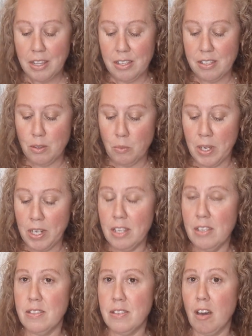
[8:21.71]
This one
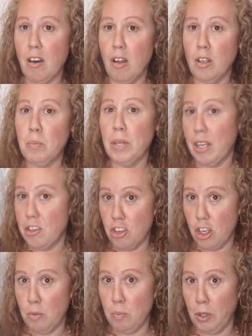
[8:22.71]
is called
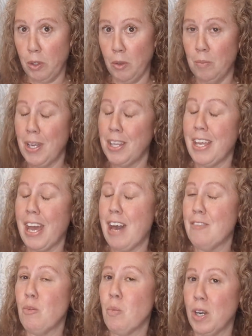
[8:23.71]
Blush and Bloom. They
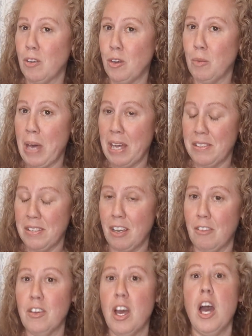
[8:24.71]
have wonderful bath
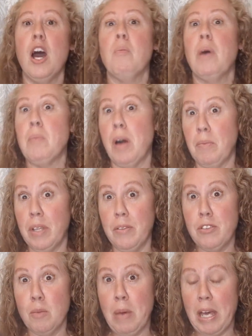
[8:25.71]
stuff. My mom
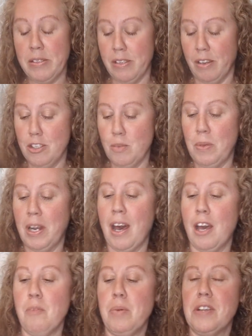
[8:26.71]
loves their bath salts, but
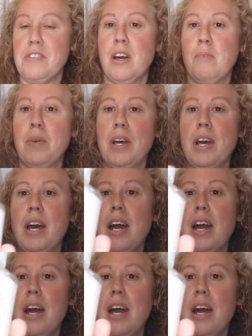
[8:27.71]
I picked up